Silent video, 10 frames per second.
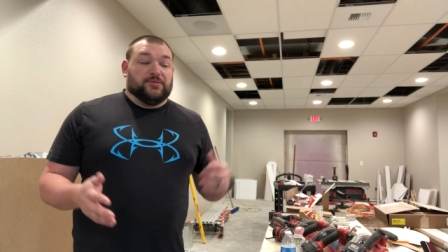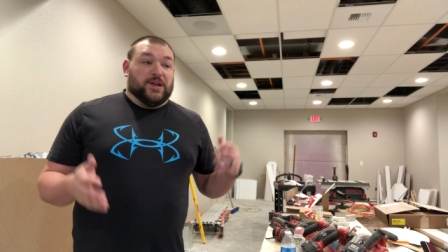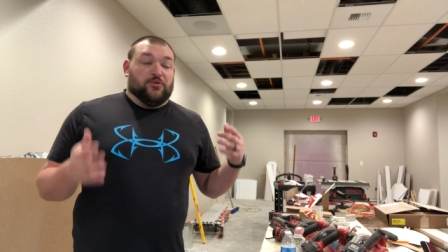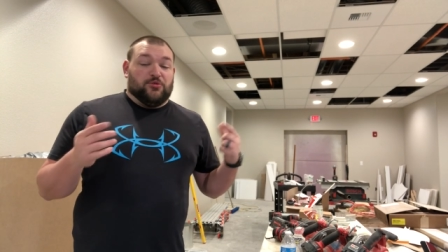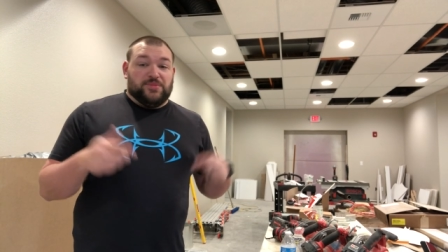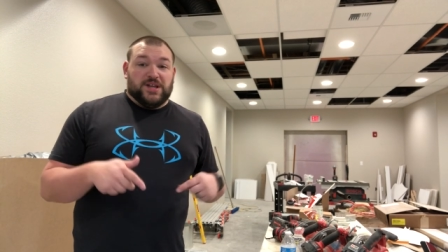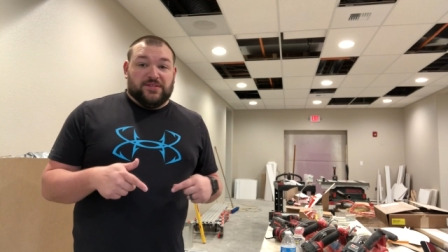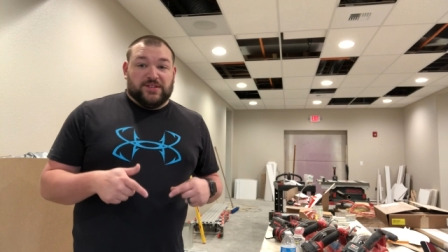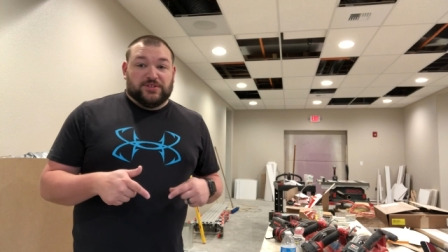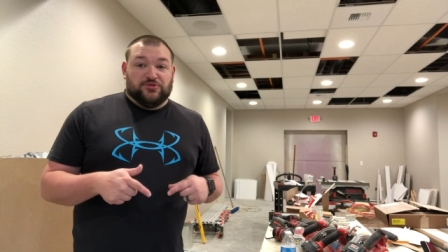that we'll be
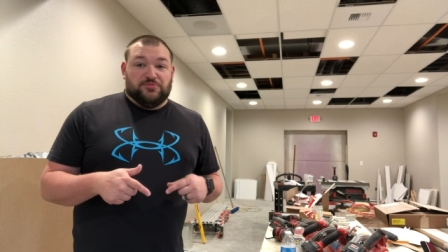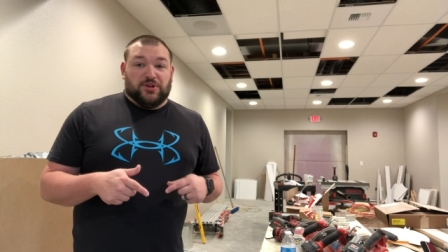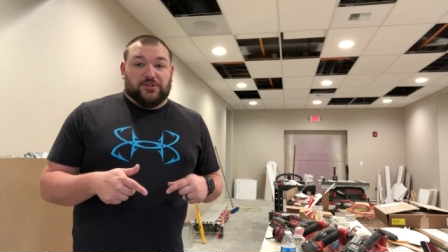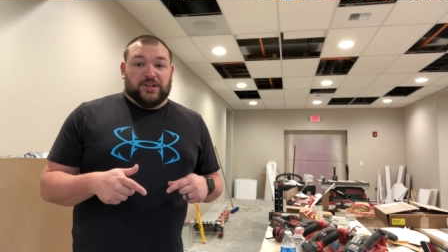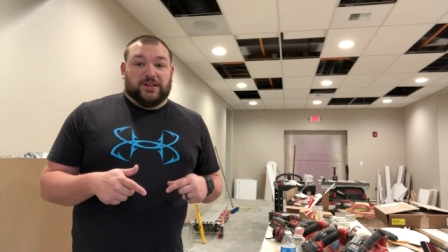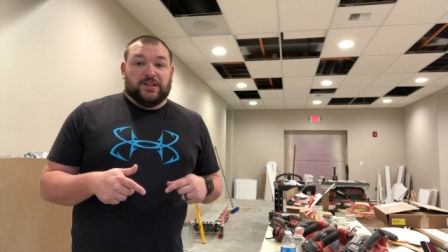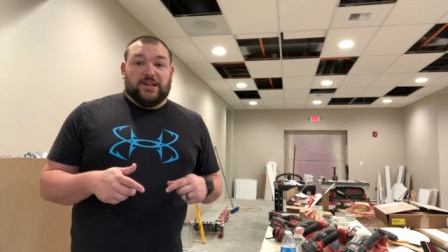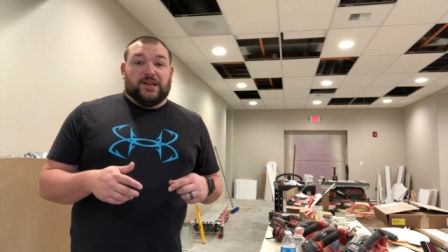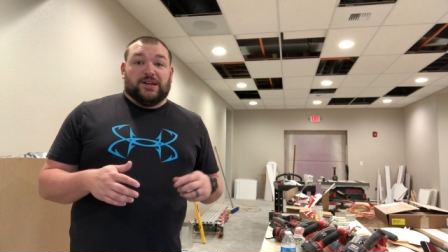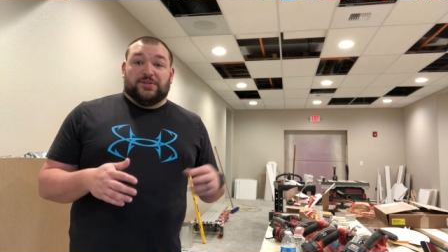in this new building.
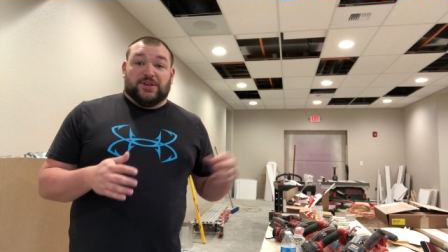Uh,